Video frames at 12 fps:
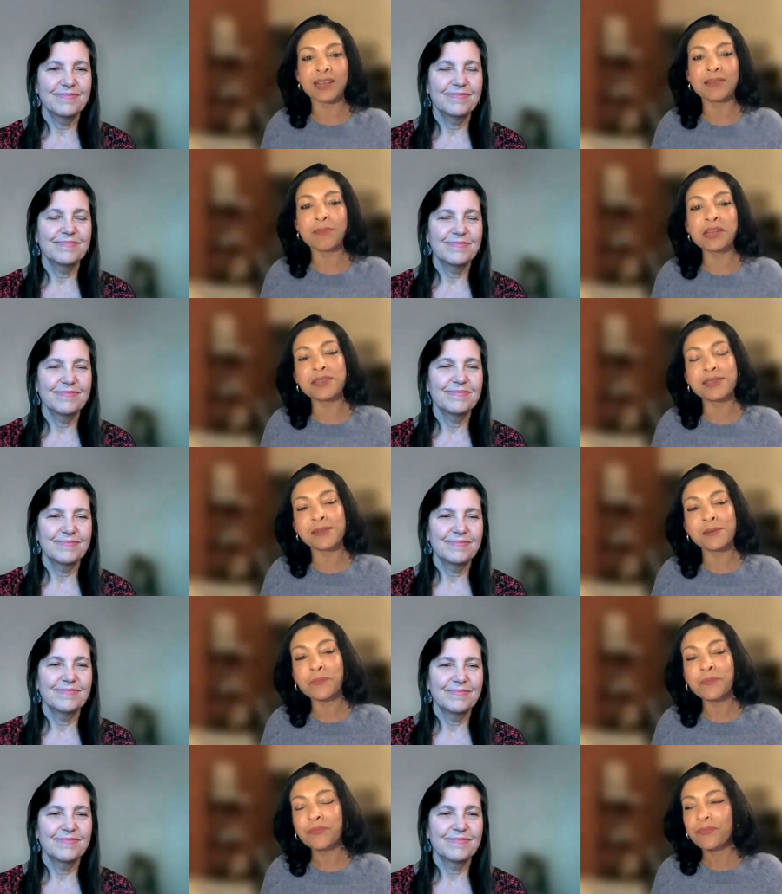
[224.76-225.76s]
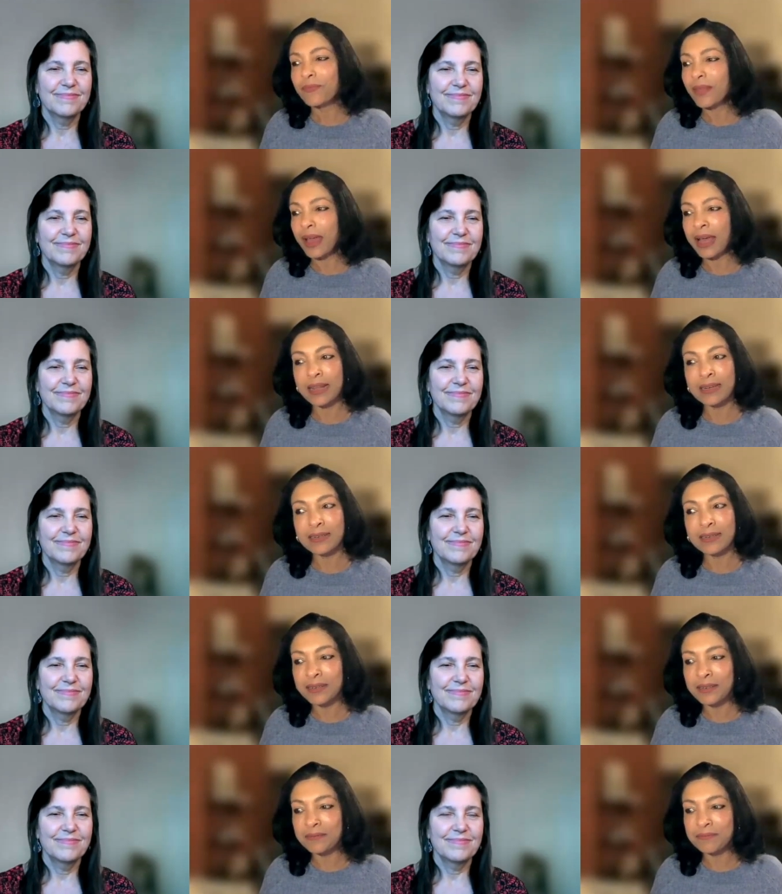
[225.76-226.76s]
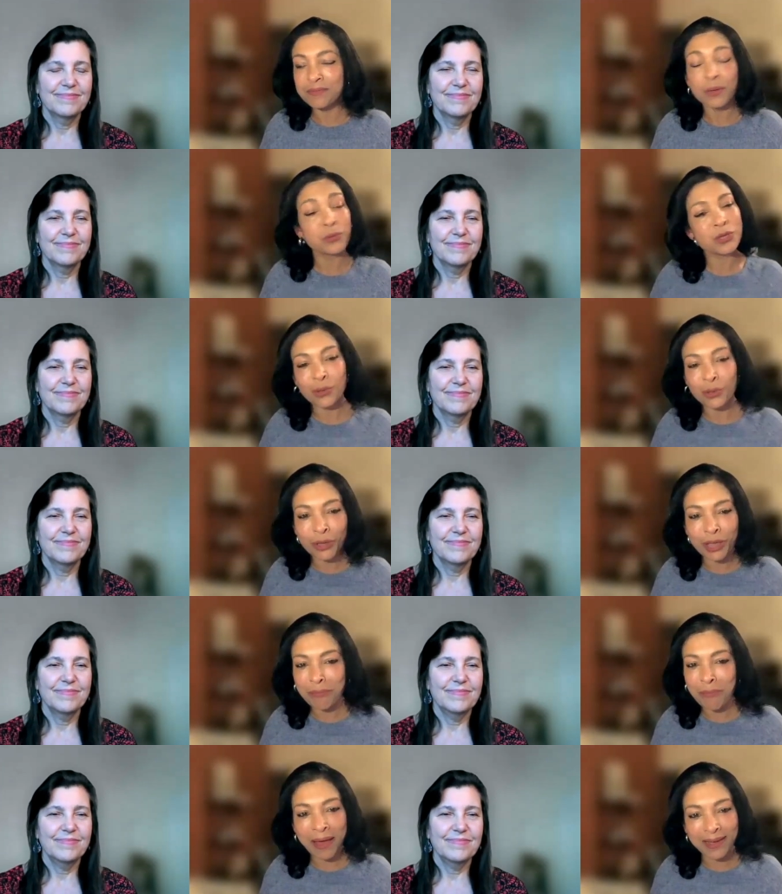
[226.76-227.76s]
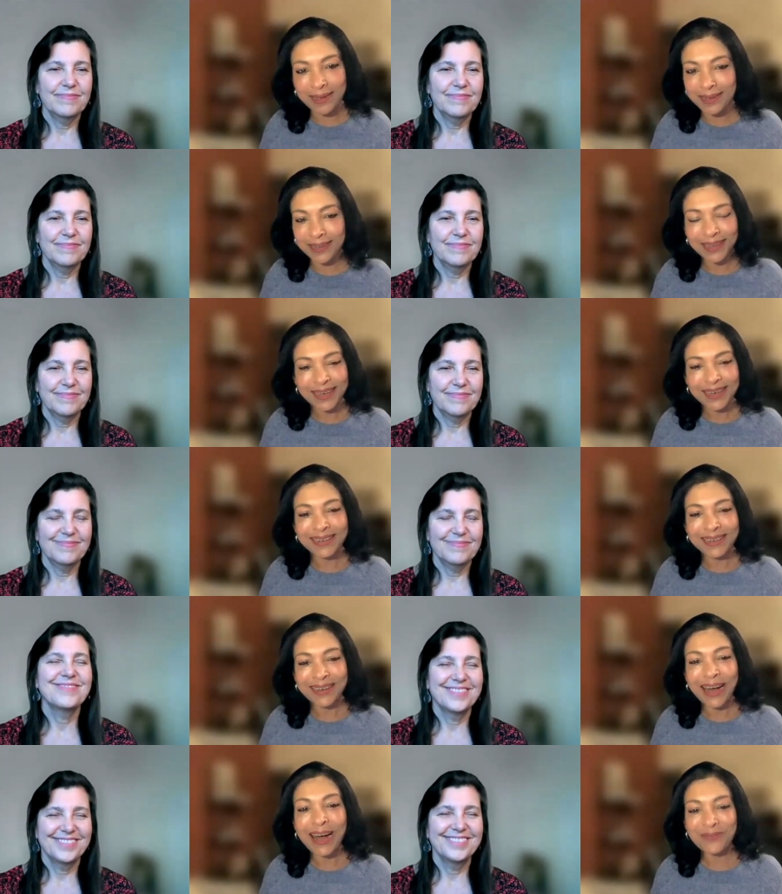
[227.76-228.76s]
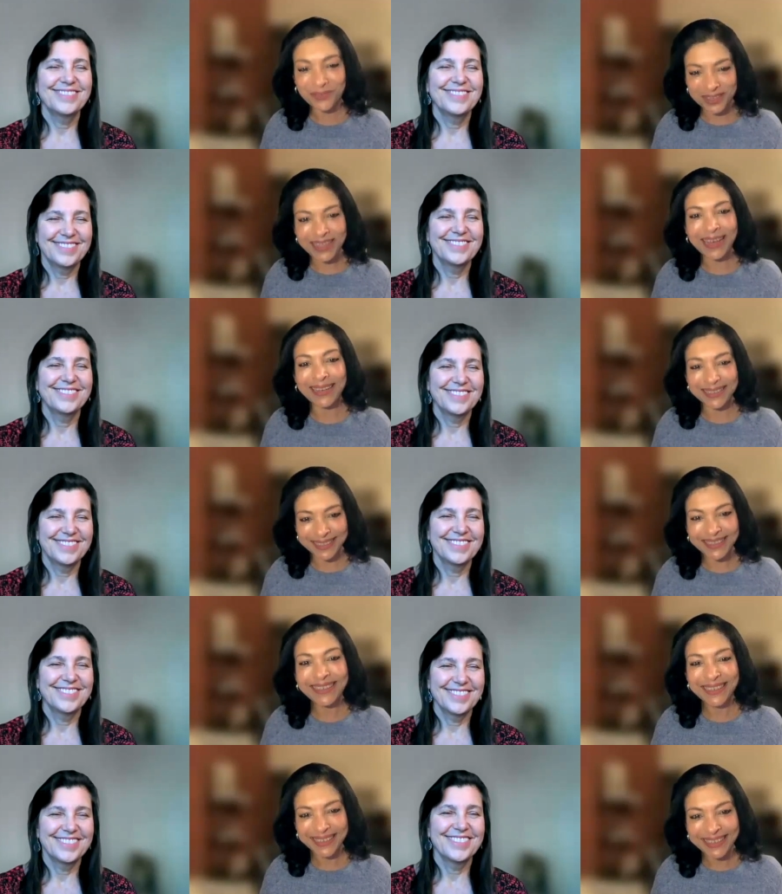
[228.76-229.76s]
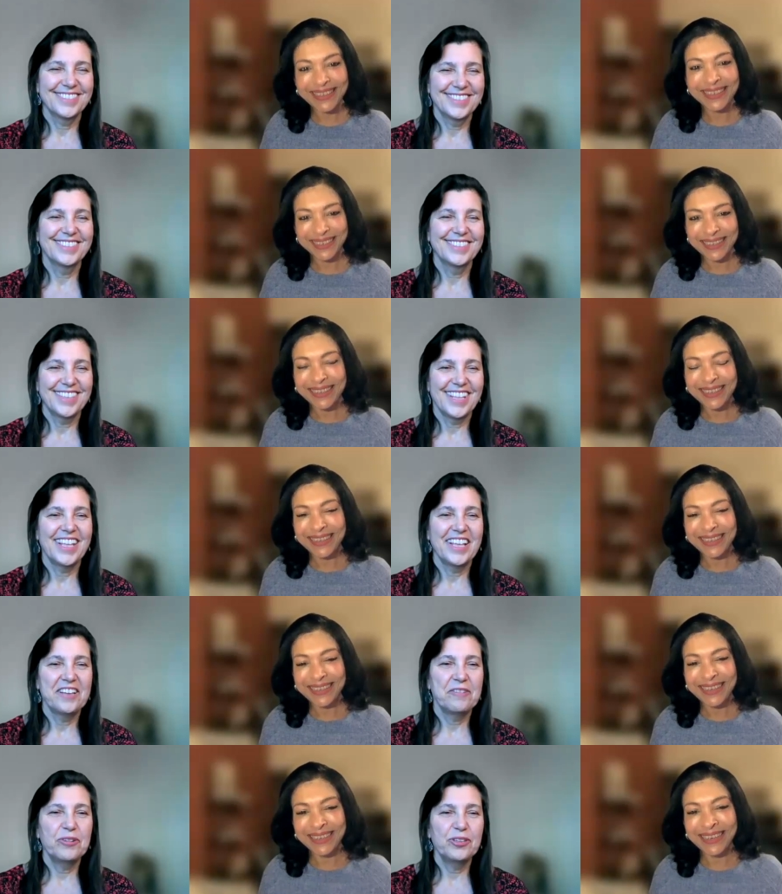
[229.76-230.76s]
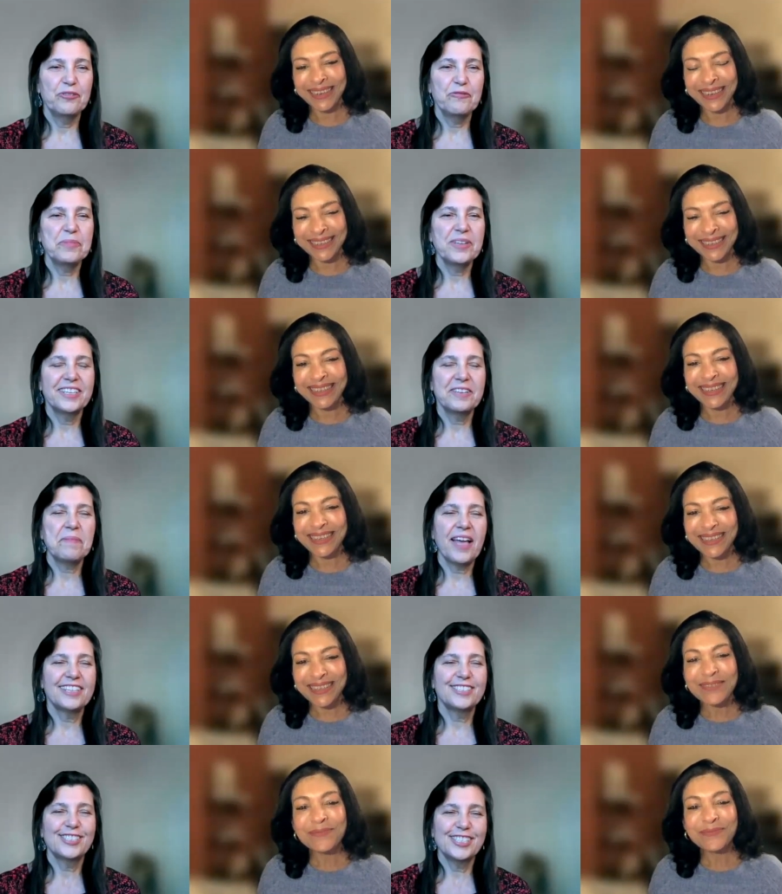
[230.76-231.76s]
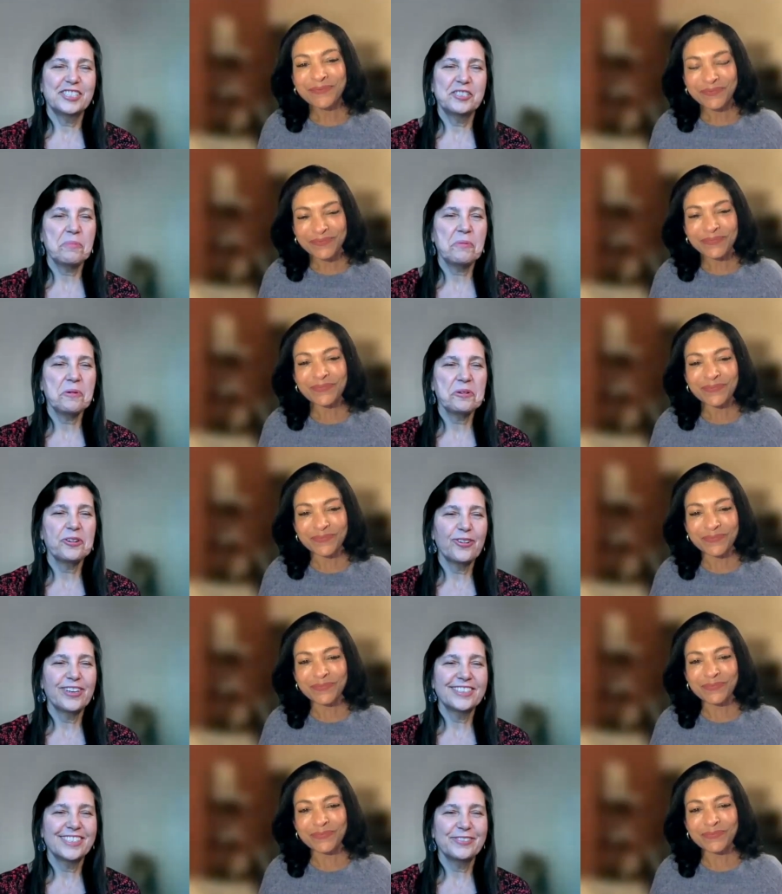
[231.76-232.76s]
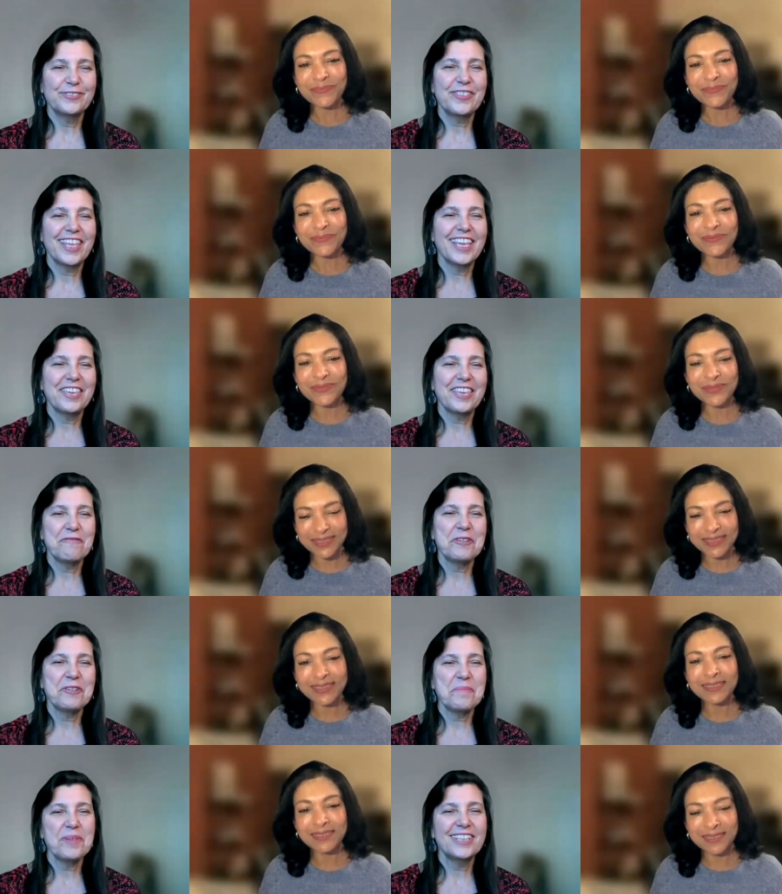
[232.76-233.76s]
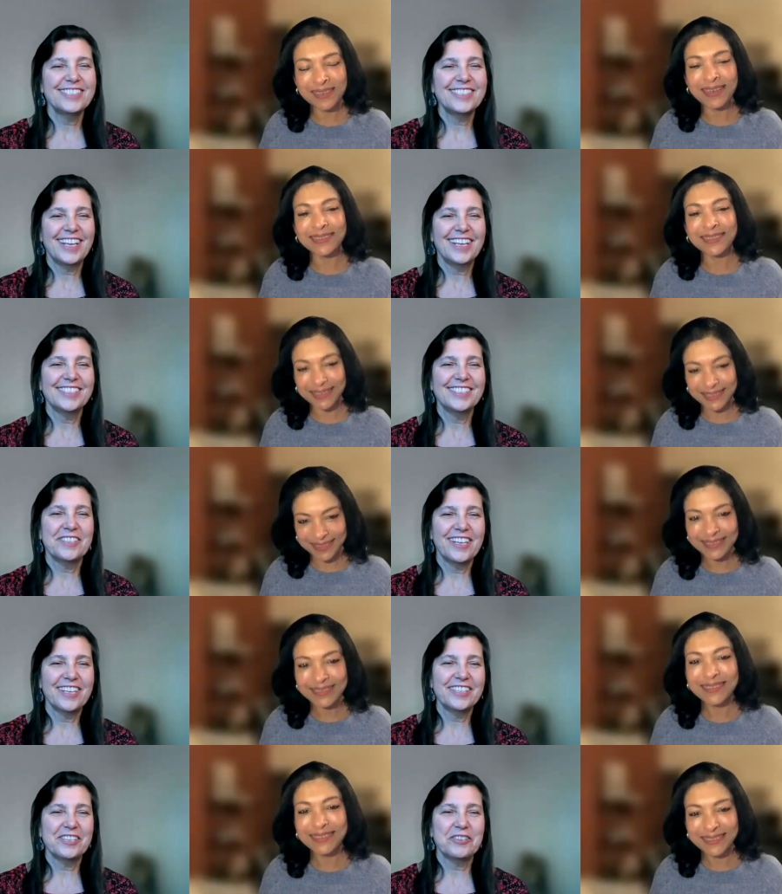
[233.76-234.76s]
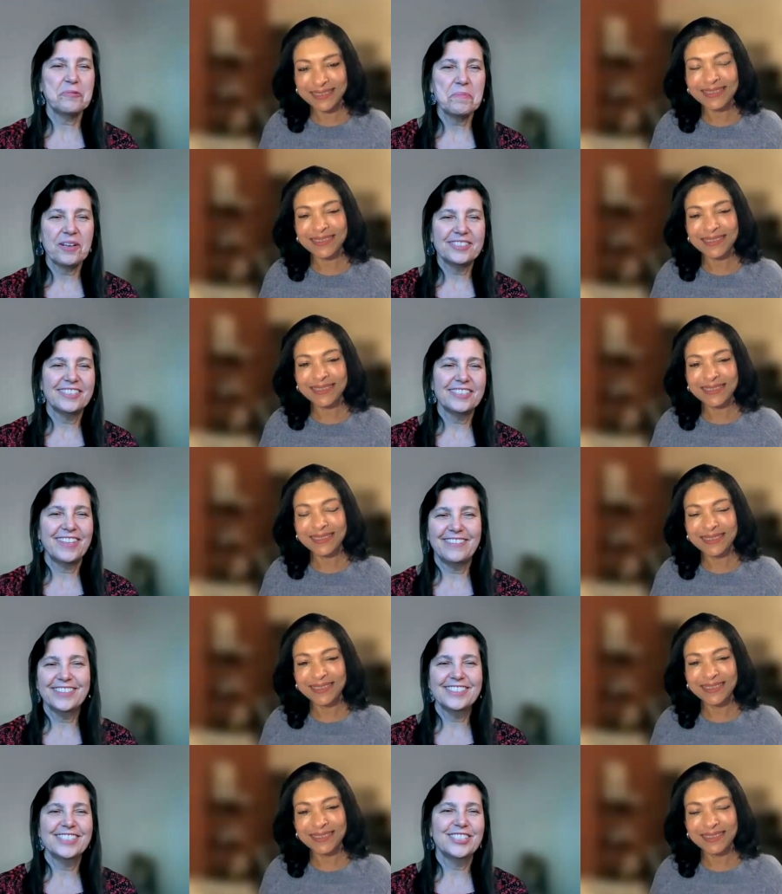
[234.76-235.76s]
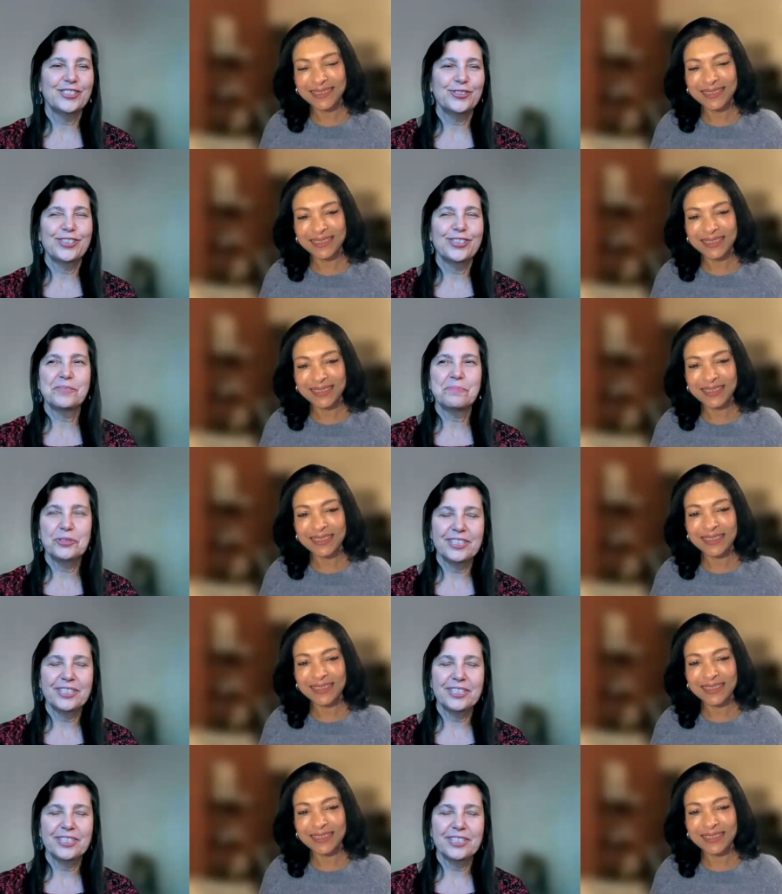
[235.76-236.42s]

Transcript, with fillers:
Speaker 1: medicine. And um, there was no looking back uh, after that.
Speaker 2: Yeah. you've been a passionate supporter. So thank you very much yes. as uh, the Global Positive Health Institute is